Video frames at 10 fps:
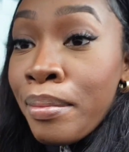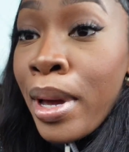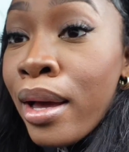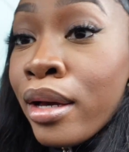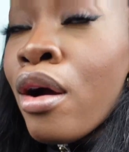
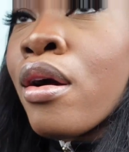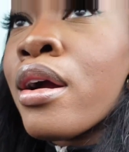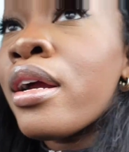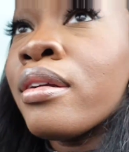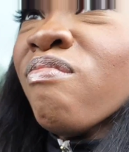my
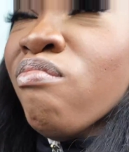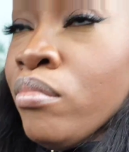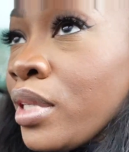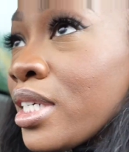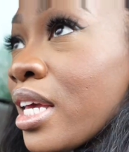car,
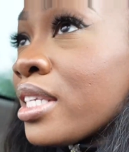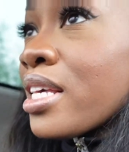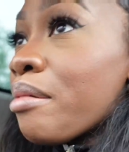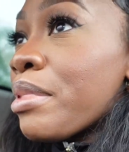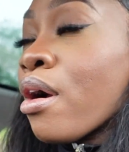because the
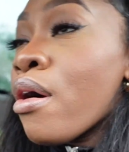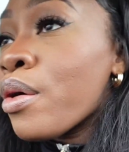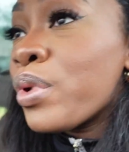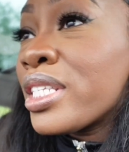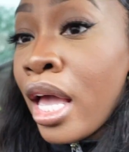inside of my car
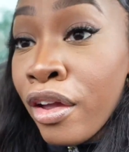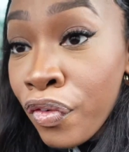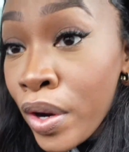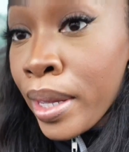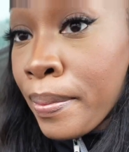was a
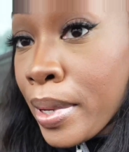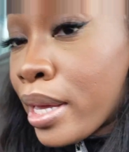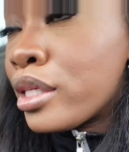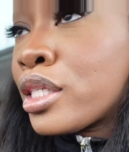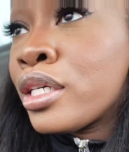freaking
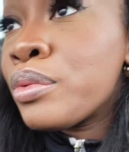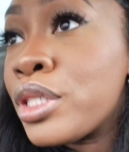mess. It was